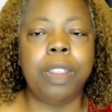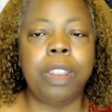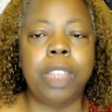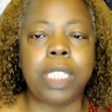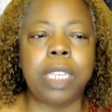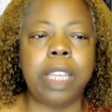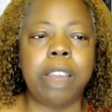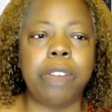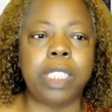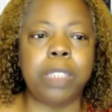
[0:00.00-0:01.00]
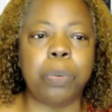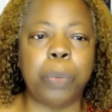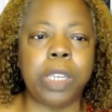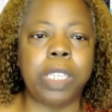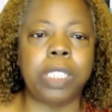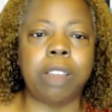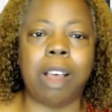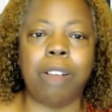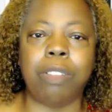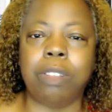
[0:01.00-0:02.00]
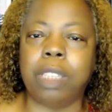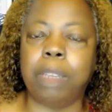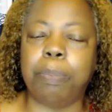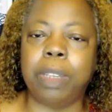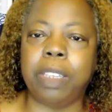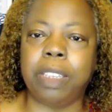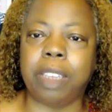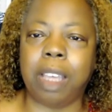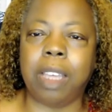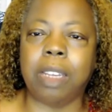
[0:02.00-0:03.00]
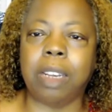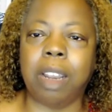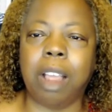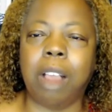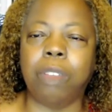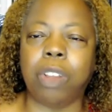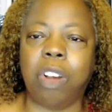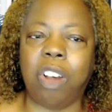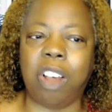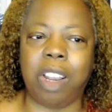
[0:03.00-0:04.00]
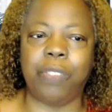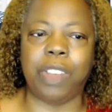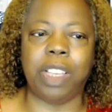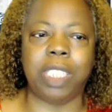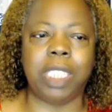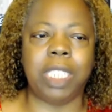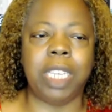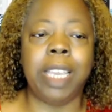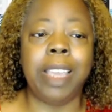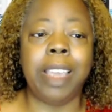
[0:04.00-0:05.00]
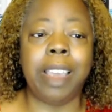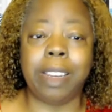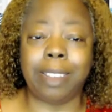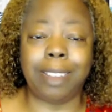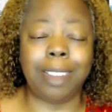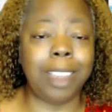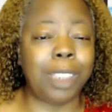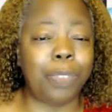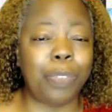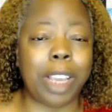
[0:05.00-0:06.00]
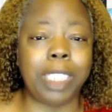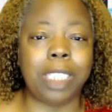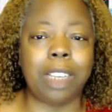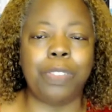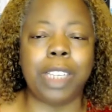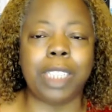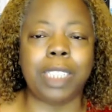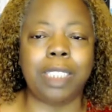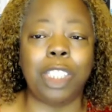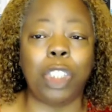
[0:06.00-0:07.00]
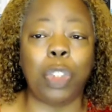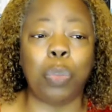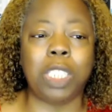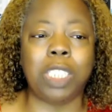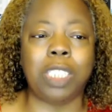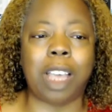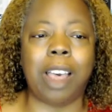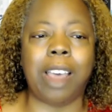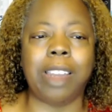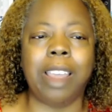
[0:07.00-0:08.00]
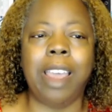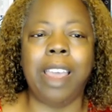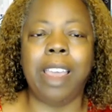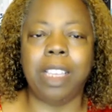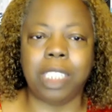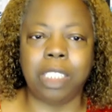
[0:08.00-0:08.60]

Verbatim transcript: This letter is a witness to how deeply God loves all of us, and it testifies of the extent to which God has